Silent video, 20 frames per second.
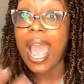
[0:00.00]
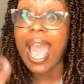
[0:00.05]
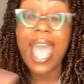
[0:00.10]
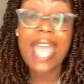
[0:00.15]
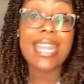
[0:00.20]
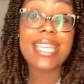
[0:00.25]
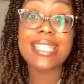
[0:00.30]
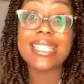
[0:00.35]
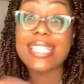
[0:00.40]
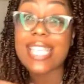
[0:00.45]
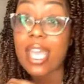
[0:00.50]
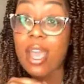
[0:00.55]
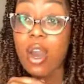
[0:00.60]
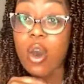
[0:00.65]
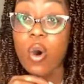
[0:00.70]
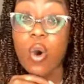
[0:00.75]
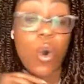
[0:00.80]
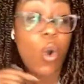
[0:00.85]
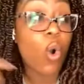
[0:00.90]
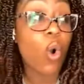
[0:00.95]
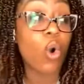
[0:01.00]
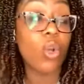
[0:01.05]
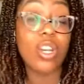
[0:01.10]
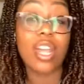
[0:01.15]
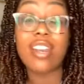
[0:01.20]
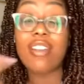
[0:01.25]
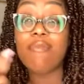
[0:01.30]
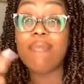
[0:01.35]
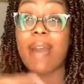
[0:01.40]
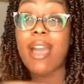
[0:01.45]
I didn't tell, or
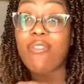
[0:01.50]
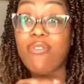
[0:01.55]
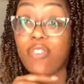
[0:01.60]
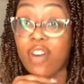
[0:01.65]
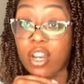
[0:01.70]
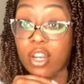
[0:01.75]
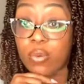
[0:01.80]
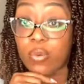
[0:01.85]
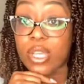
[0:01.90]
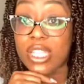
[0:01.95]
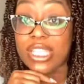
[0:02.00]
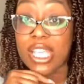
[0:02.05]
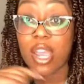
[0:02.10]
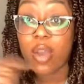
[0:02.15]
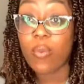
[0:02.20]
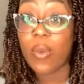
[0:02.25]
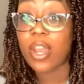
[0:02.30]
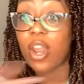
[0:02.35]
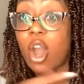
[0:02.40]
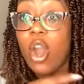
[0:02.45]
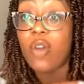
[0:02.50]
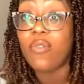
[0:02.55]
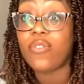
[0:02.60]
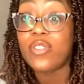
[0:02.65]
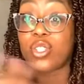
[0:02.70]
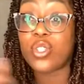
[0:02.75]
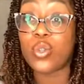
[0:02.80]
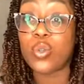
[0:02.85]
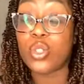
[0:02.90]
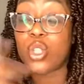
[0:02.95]
none of my followers went
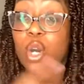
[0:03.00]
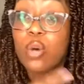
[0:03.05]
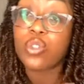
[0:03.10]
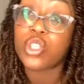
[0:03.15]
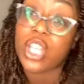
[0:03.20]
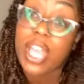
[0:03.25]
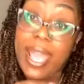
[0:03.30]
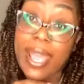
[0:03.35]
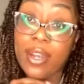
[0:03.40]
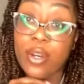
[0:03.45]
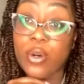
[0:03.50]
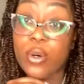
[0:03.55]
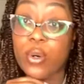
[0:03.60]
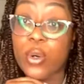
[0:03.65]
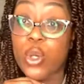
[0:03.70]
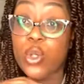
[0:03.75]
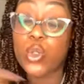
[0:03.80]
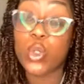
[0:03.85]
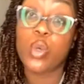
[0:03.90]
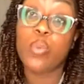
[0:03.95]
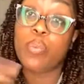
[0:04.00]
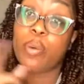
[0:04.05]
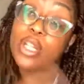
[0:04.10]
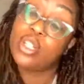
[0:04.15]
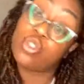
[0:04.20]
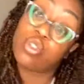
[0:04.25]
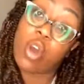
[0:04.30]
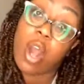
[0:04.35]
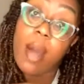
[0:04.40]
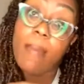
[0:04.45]
over to your channel to
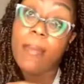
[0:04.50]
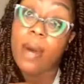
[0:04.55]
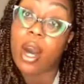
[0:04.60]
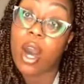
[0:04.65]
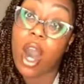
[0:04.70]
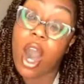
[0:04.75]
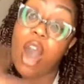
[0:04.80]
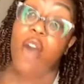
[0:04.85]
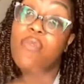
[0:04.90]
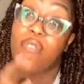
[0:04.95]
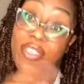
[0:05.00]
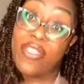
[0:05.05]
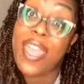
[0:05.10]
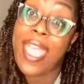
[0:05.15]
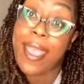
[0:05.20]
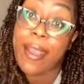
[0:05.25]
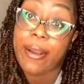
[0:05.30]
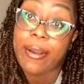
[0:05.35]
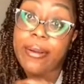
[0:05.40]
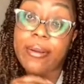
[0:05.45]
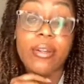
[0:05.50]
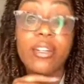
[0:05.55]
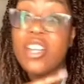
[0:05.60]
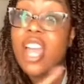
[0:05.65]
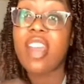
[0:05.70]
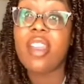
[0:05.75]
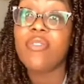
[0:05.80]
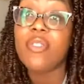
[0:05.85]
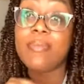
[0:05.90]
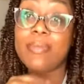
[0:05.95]
bring drama over there.
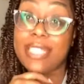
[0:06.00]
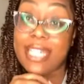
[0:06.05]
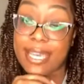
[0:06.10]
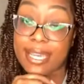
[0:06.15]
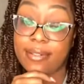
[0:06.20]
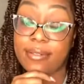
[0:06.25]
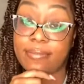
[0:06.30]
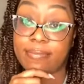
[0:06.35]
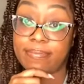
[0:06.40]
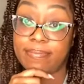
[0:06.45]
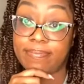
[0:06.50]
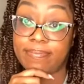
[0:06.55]
None of them did.